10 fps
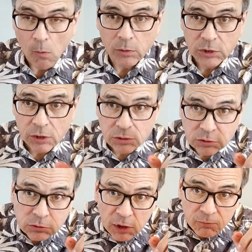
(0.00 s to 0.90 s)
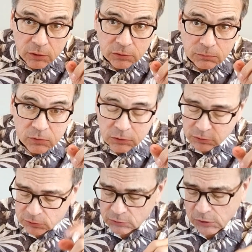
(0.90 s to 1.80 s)
We are discovering some
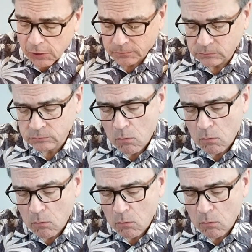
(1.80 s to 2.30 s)
things here today.